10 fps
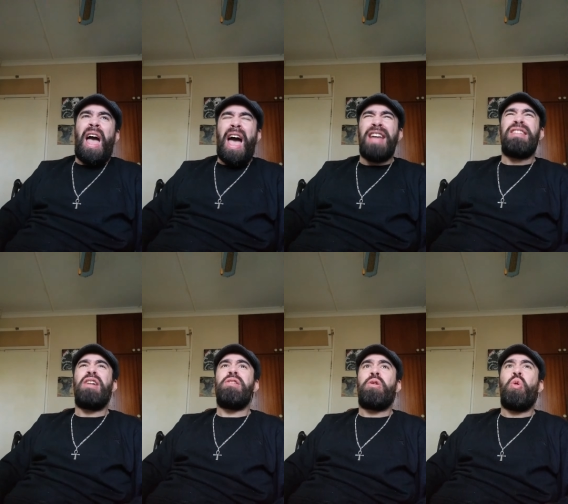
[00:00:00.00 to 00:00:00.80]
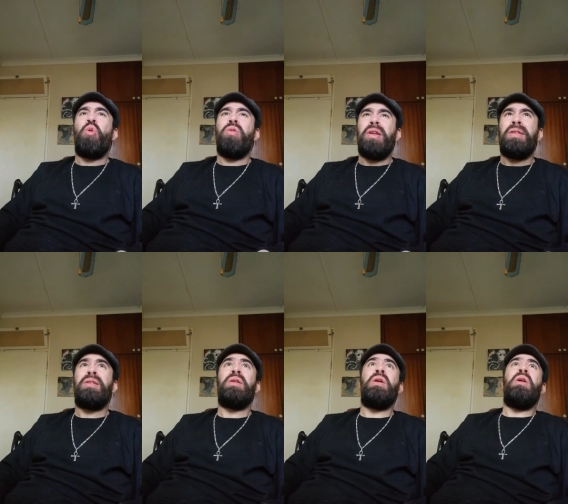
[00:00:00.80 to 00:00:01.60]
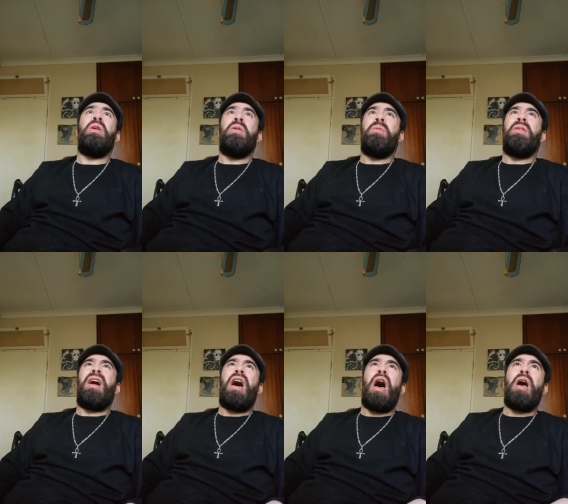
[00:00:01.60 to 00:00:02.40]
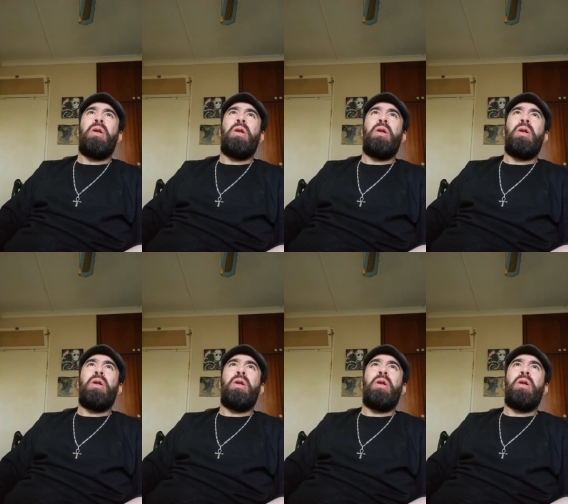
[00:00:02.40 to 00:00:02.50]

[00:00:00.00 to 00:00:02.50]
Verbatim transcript: As I record this, uh,